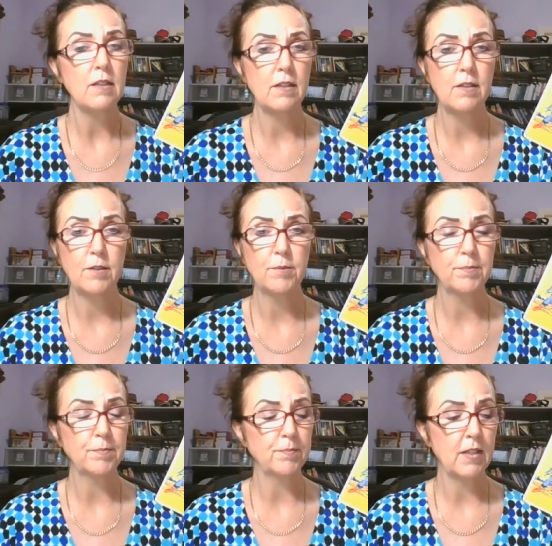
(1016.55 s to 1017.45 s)
you know,
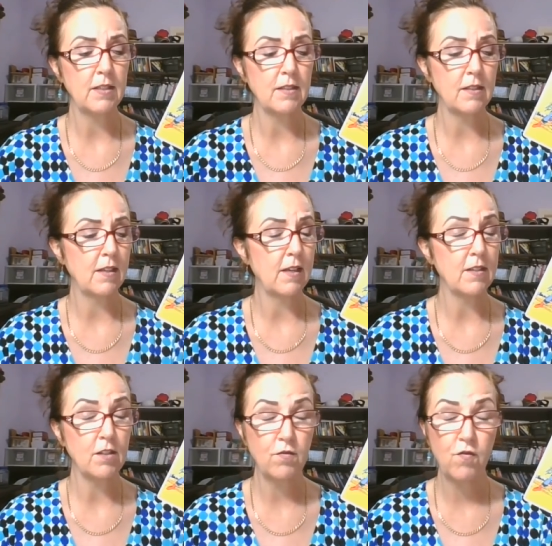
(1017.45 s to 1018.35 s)
it,
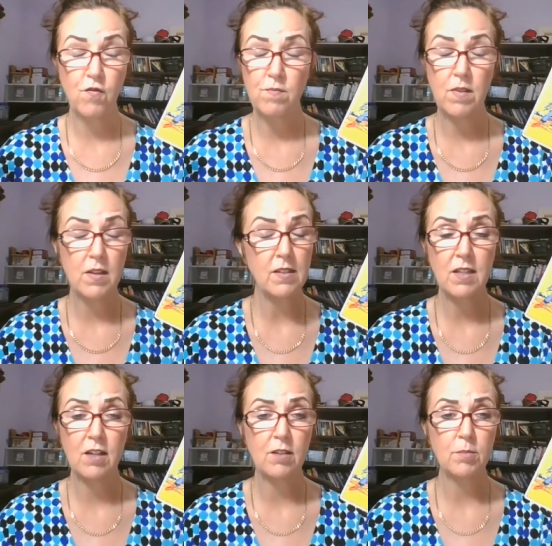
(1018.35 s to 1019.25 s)
it's it's
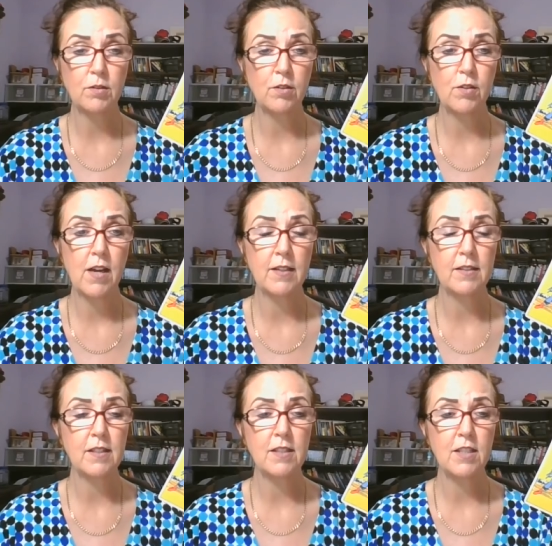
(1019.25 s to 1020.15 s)
terrible, you
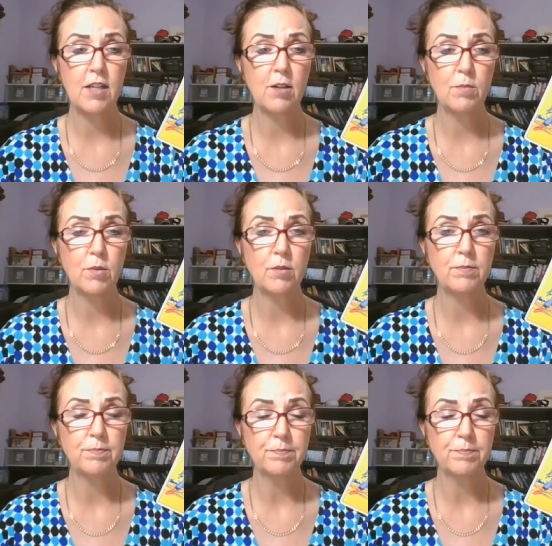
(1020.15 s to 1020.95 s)
guys. It's terrible.